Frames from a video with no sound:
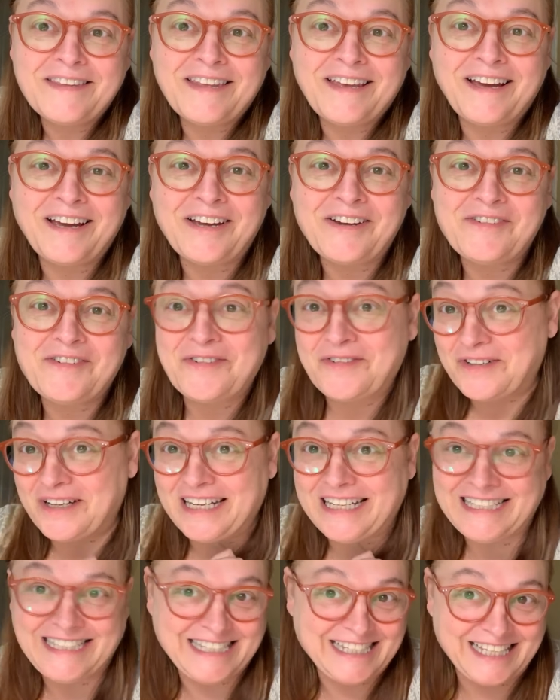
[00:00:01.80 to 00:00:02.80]
Hi everyone,
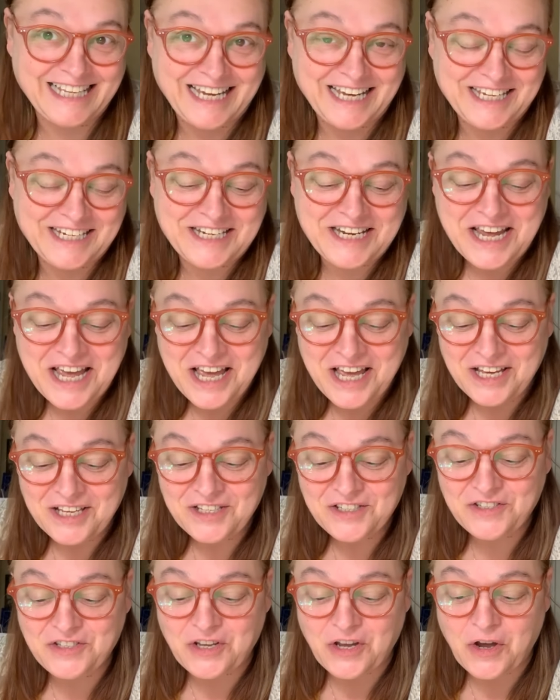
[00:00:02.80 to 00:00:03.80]
it's Lynn.
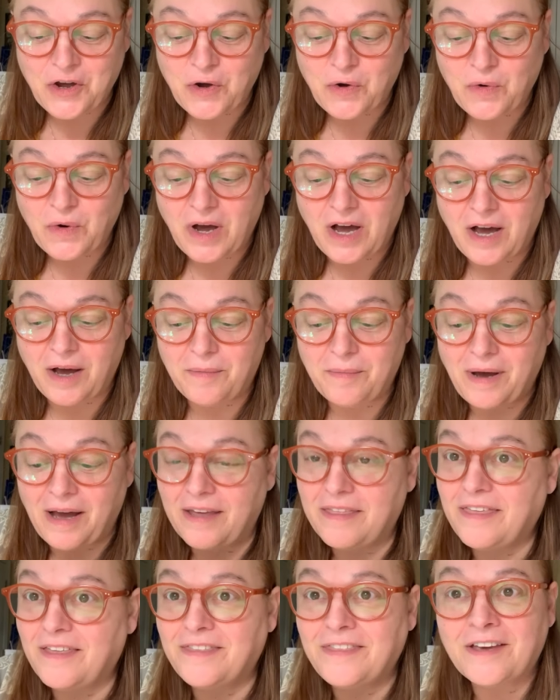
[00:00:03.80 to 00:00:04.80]
I
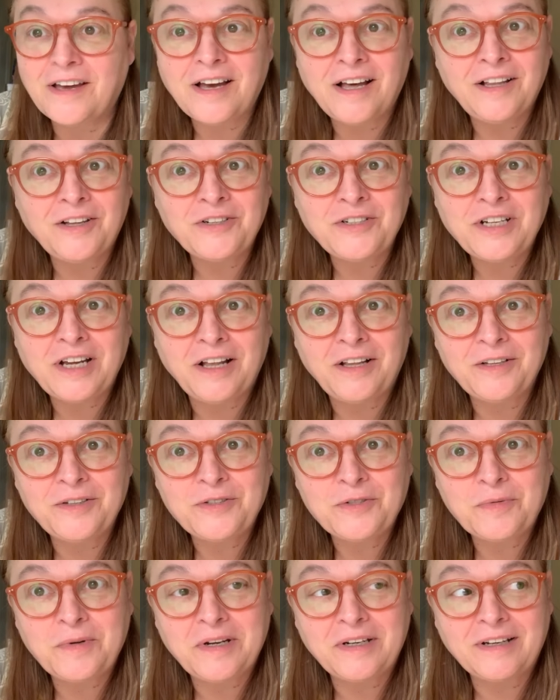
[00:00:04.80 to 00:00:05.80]
thought the color
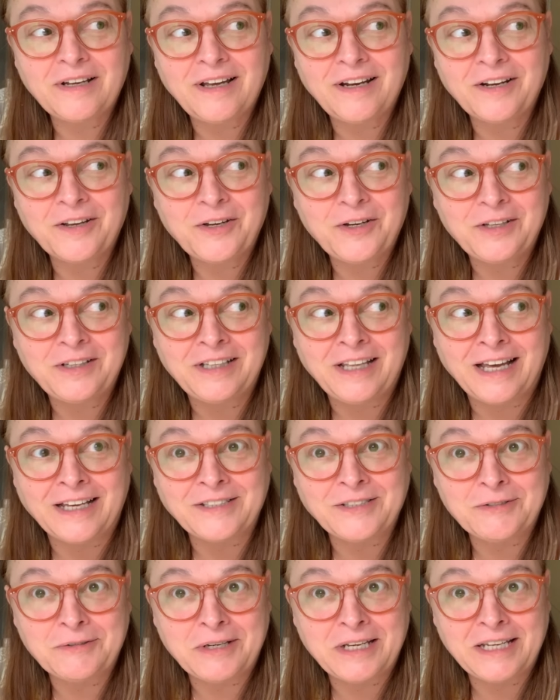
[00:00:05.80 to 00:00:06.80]
challenge went kind of good
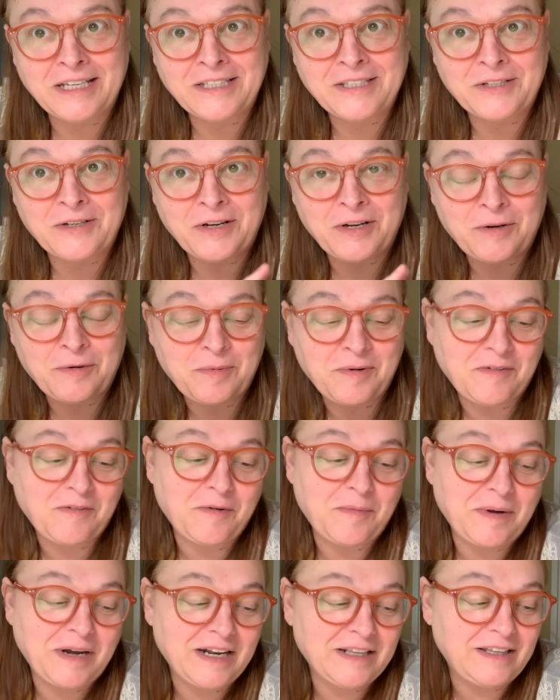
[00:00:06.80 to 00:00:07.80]
last week, so I hope
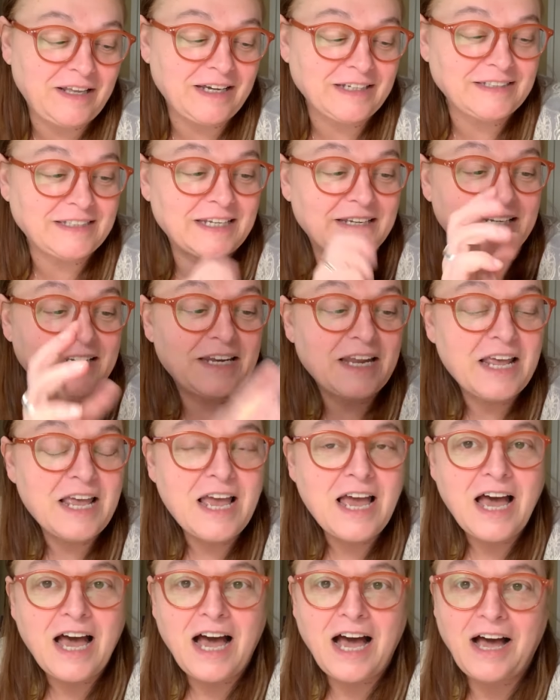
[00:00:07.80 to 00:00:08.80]
everybody liked it.
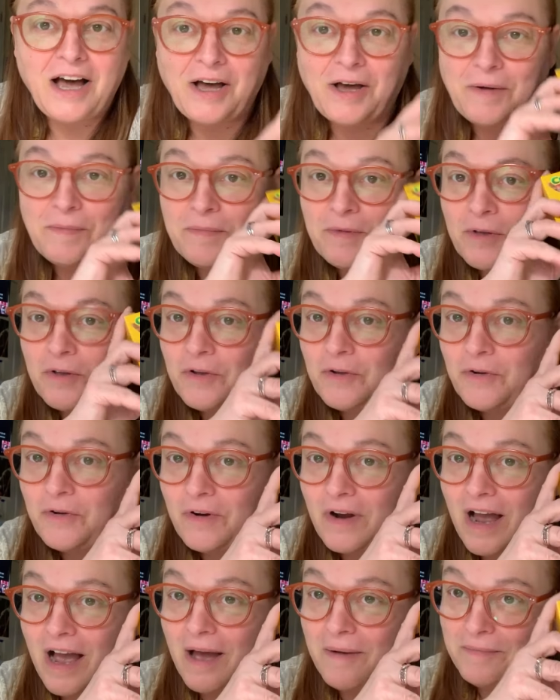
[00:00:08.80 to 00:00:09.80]
I'm
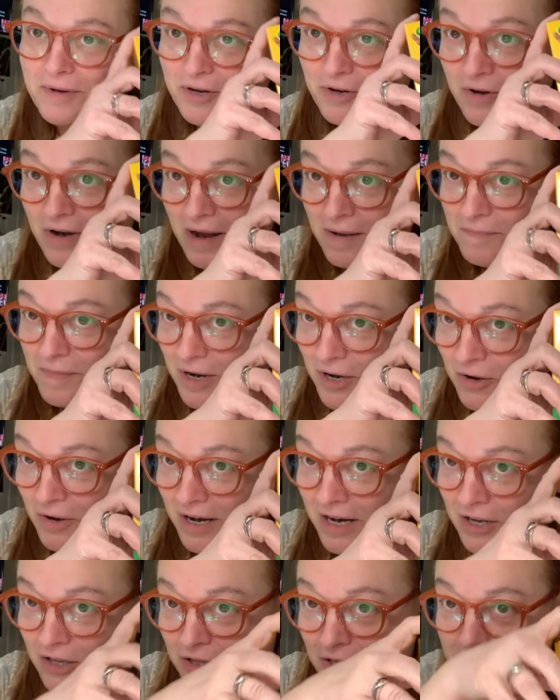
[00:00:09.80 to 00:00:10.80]
going to grab my
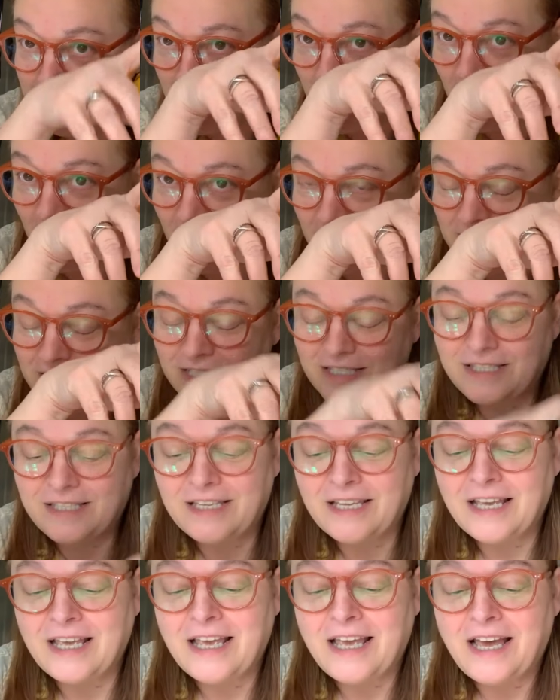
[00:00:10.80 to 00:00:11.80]
Crayola box.
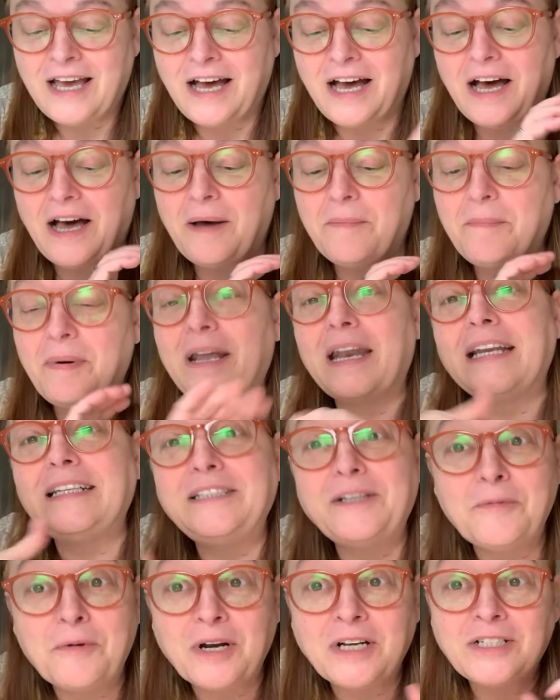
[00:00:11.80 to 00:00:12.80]
But I
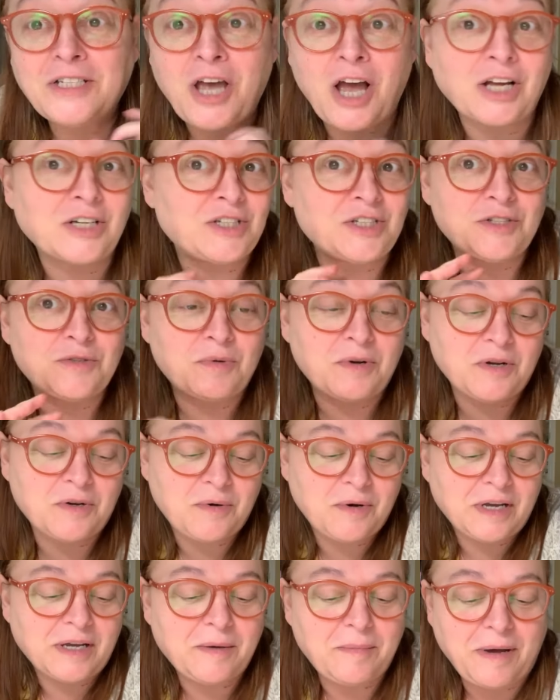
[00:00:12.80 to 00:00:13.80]
did want to talk just real
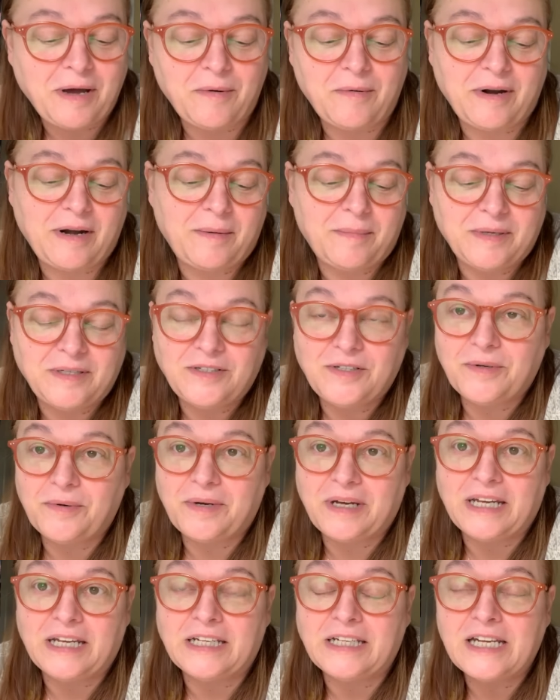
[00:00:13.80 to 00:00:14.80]
quick about what I've been
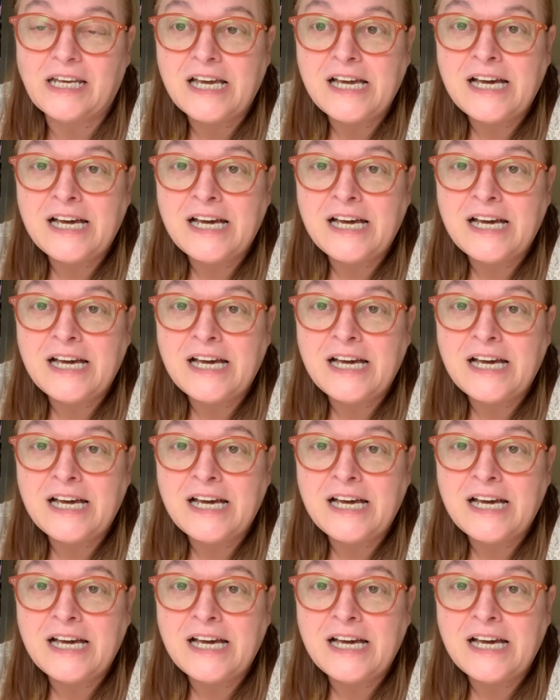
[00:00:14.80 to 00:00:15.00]
doing.